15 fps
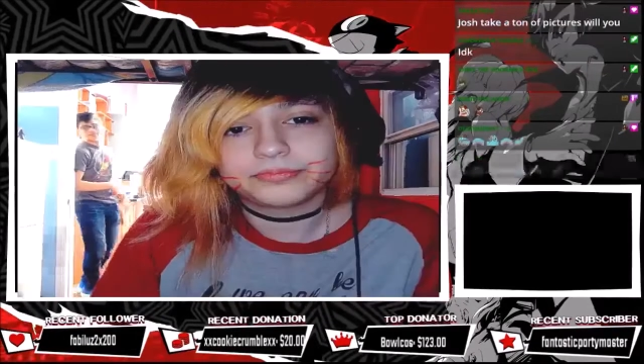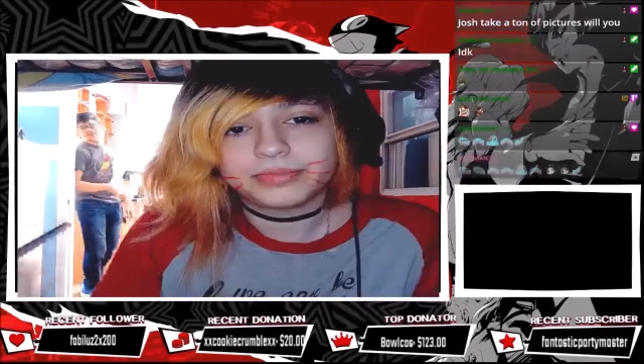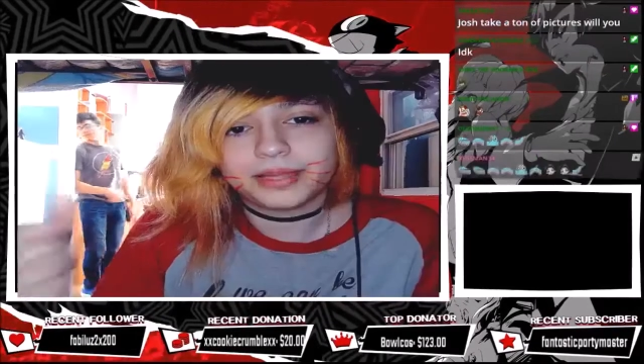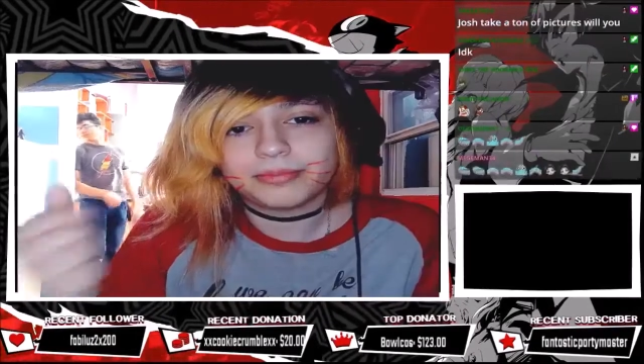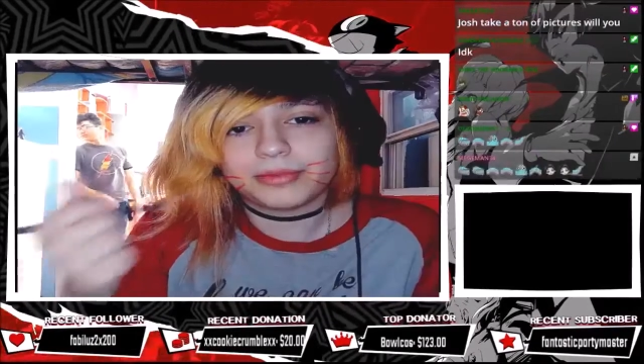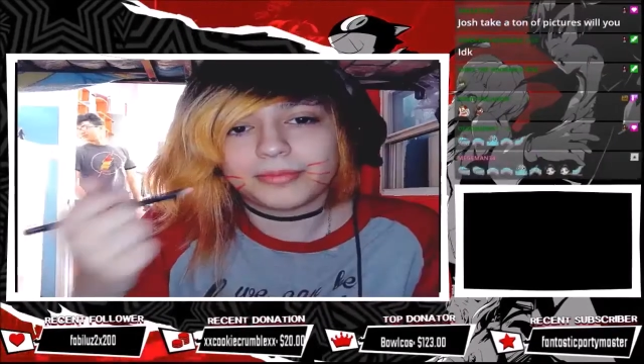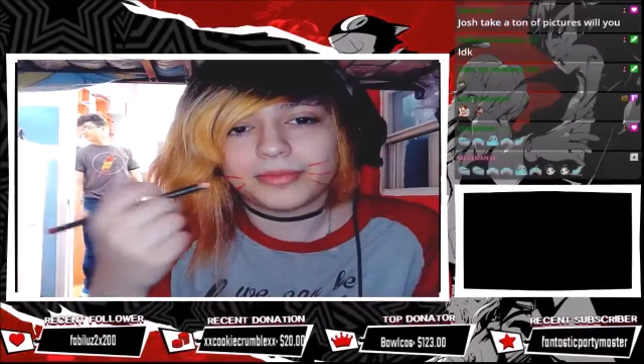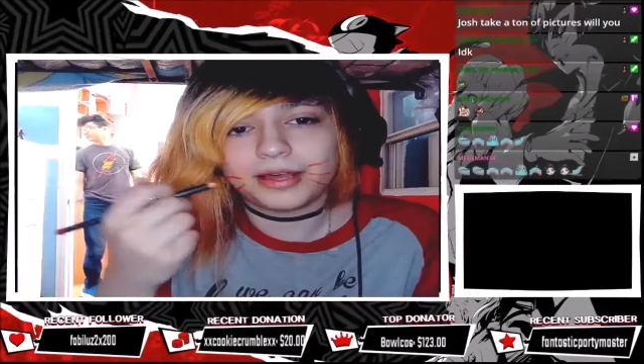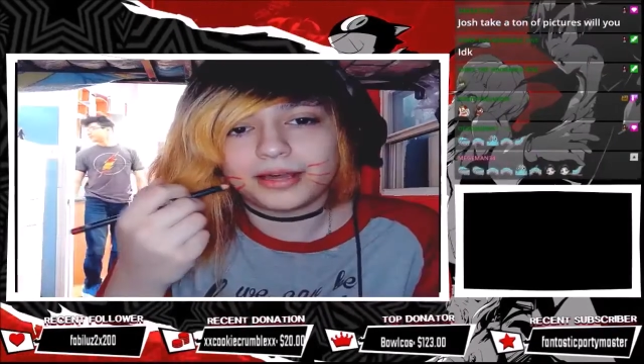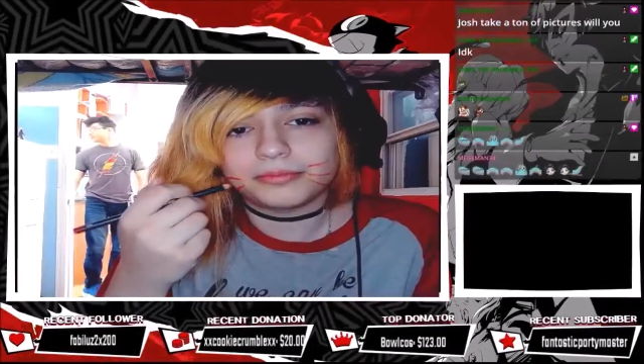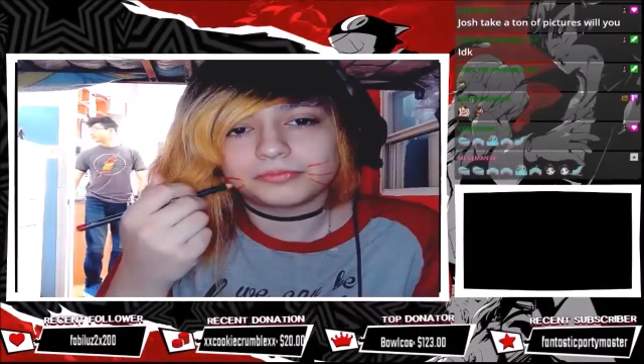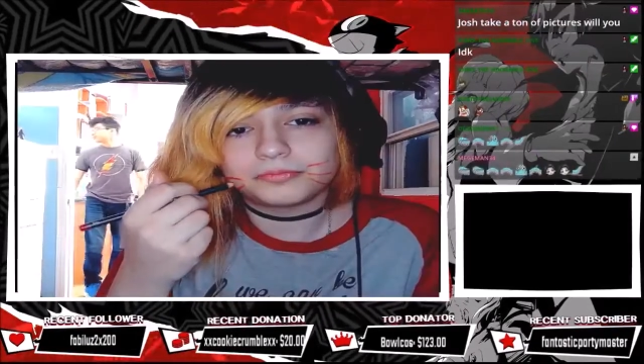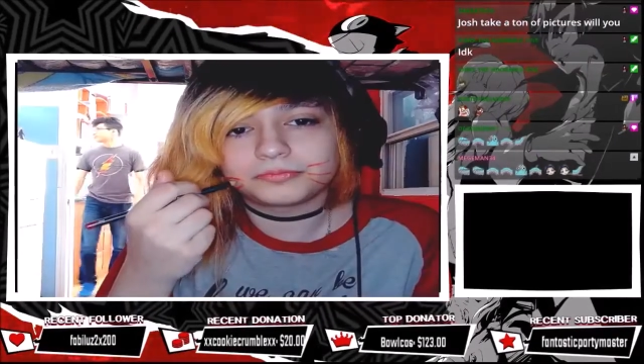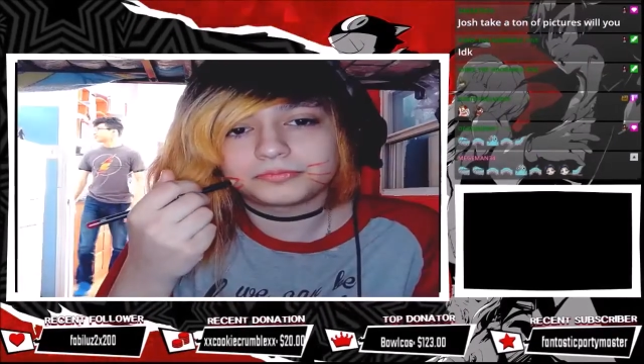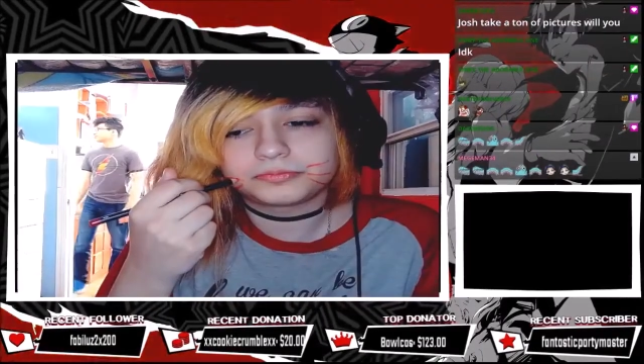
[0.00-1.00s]
Blame my
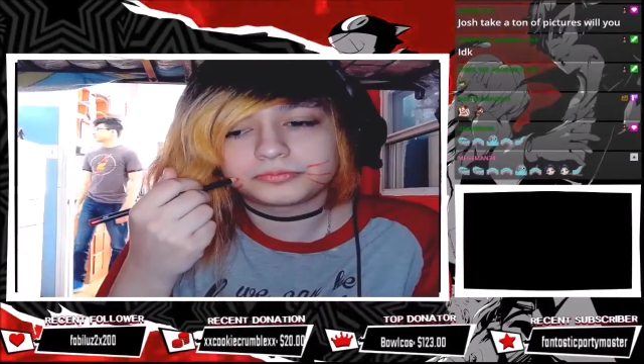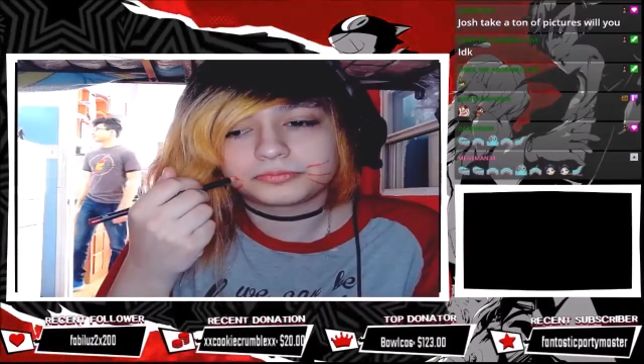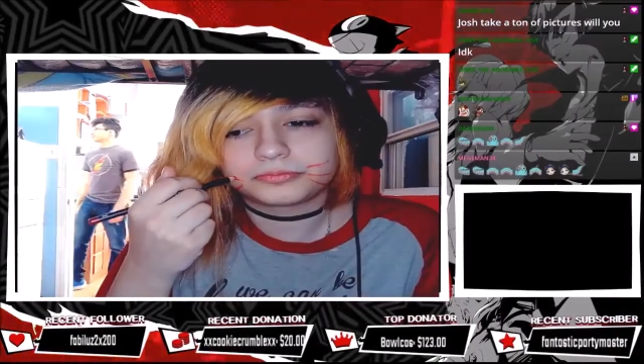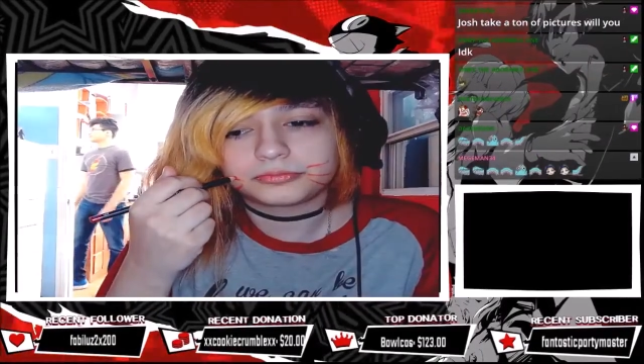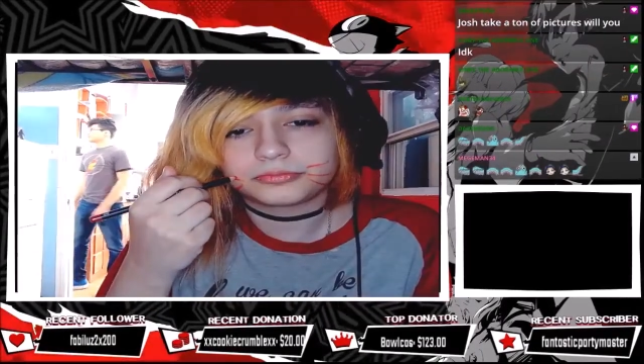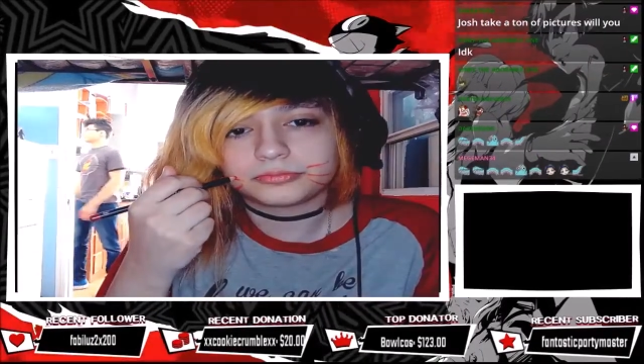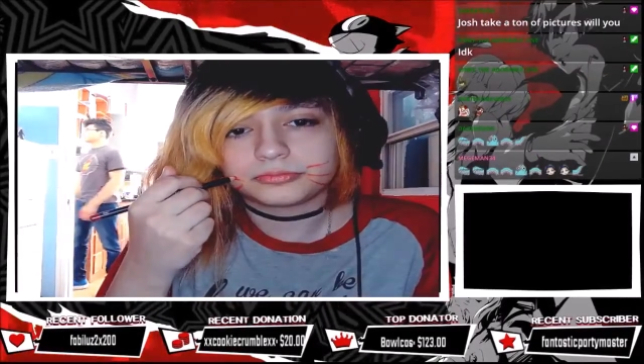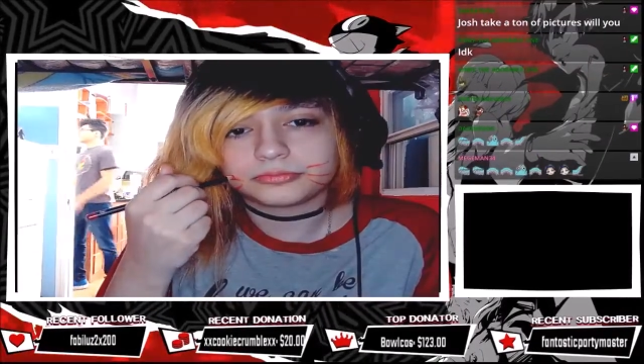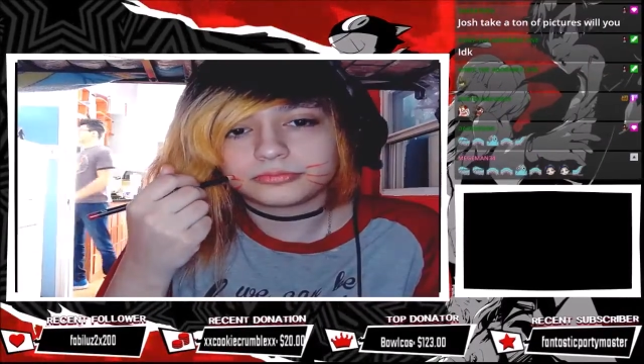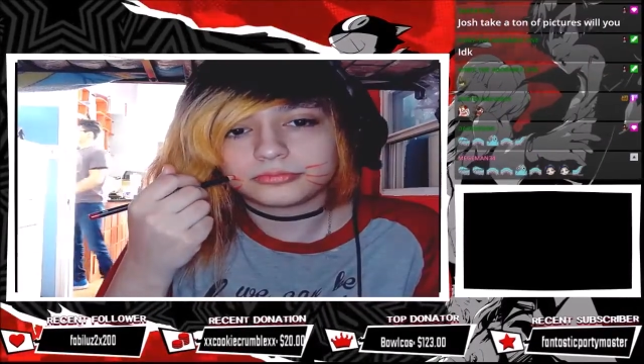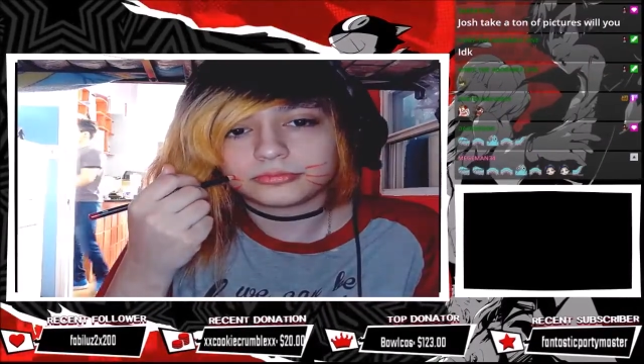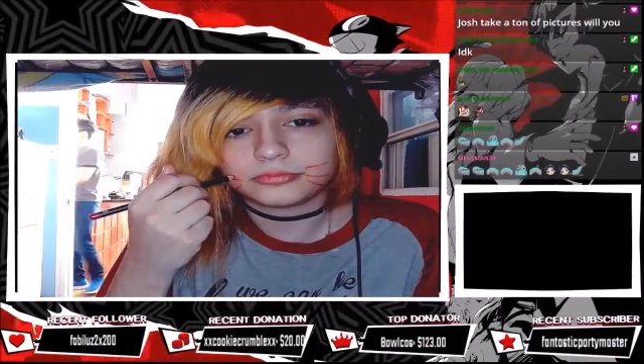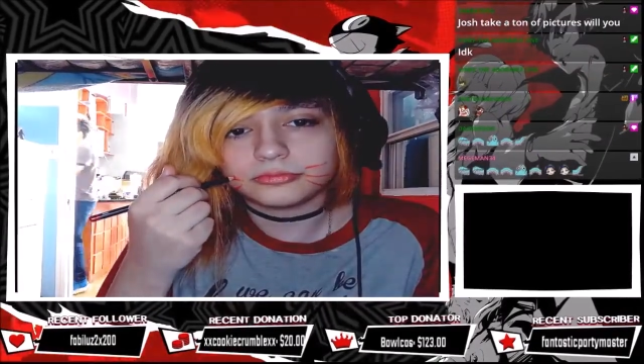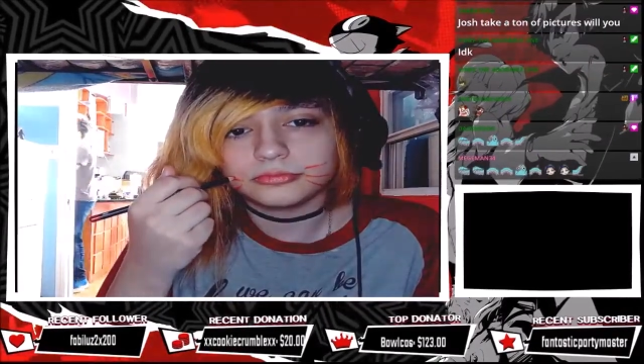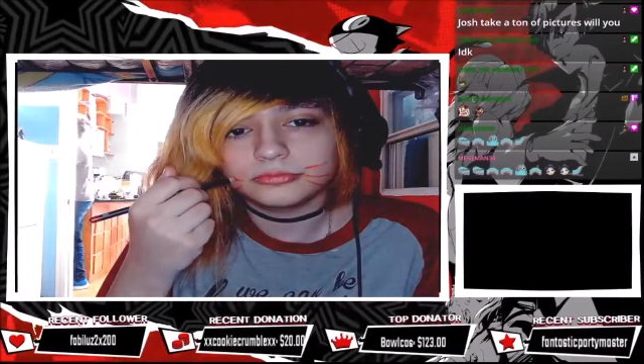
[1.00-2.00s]
mom.
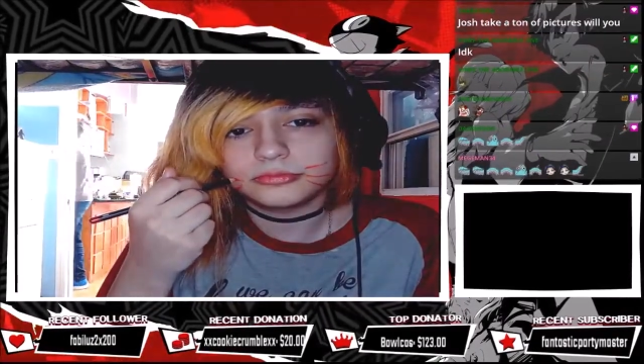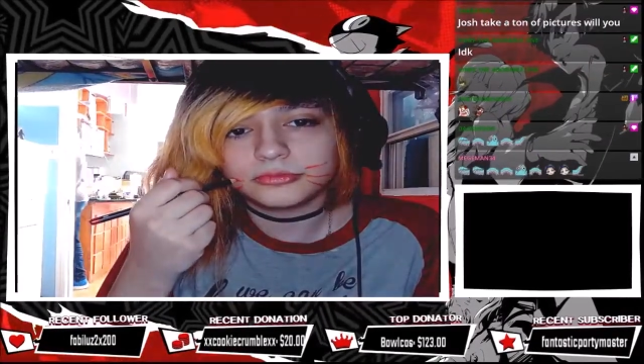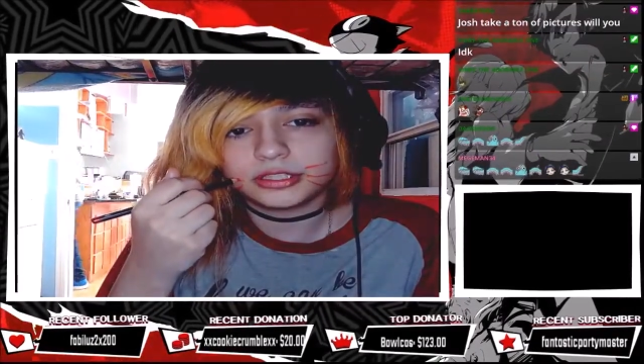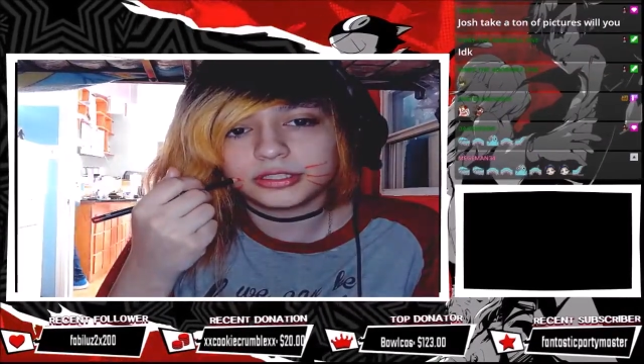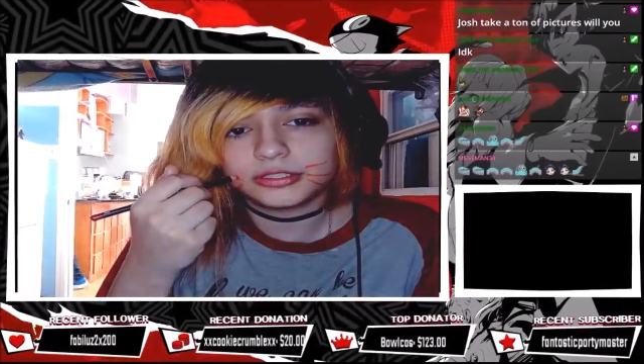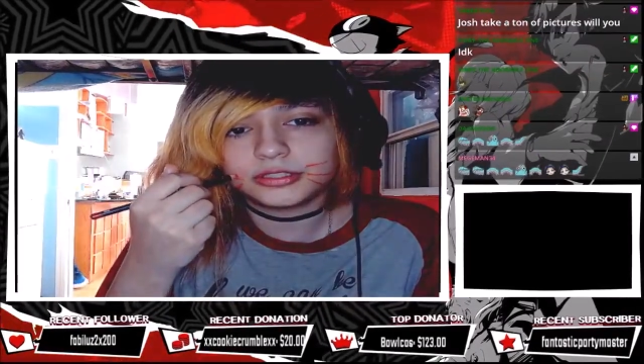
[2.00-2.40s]
Okay,